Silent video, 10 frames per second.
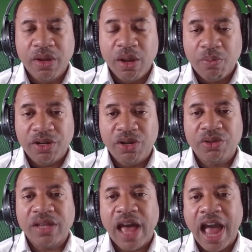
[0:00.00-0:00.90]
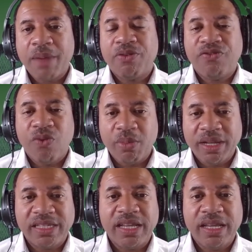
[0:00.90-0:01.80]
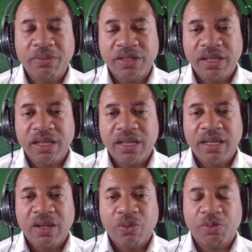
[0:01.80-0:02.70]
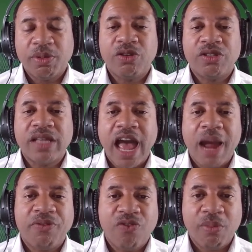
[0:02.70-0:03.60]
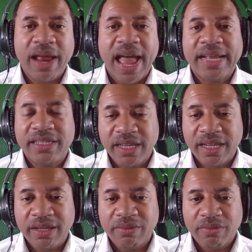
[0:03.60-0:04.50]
produce high-performing teams, which produces high-performing IT.